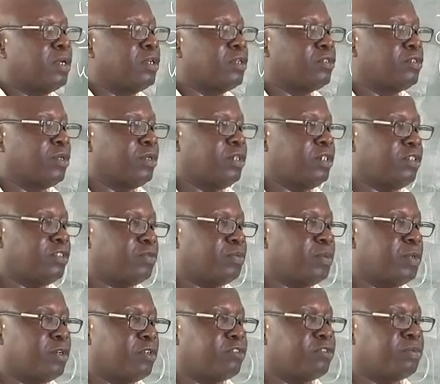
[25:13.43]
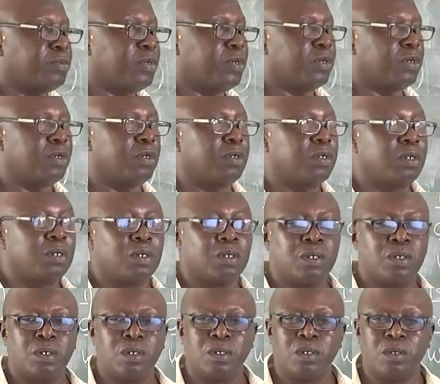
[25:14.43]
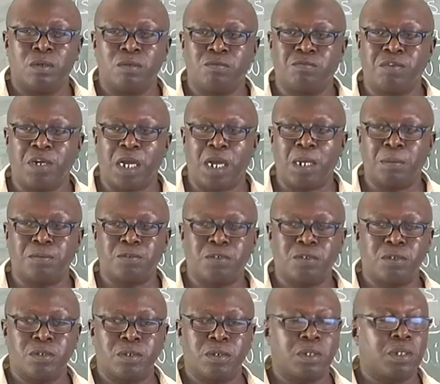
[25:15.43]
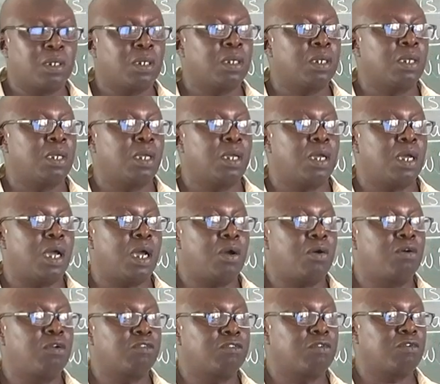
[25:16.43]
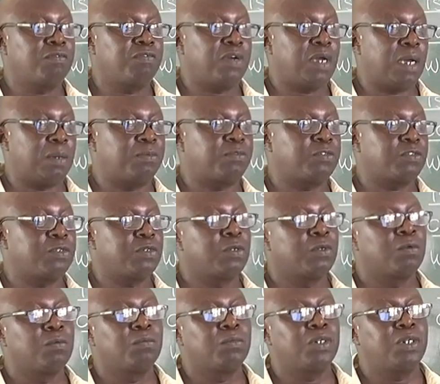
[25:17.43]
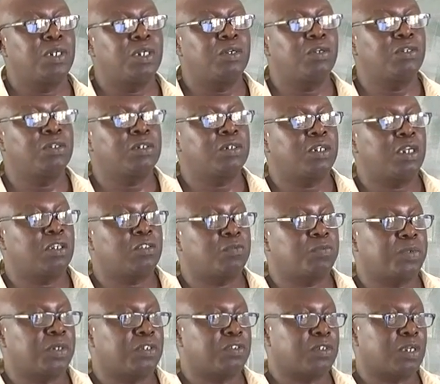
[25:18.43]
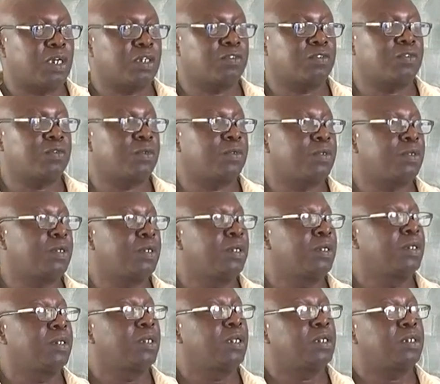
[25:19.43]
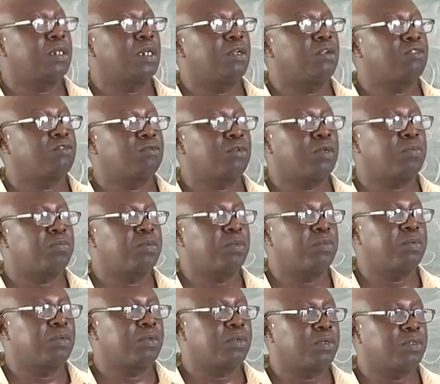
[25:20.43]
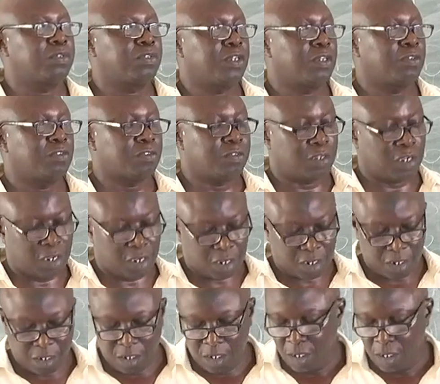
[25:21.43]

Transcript: So these small verbs are also verbs, but they don't express action. They tell us what people or things are.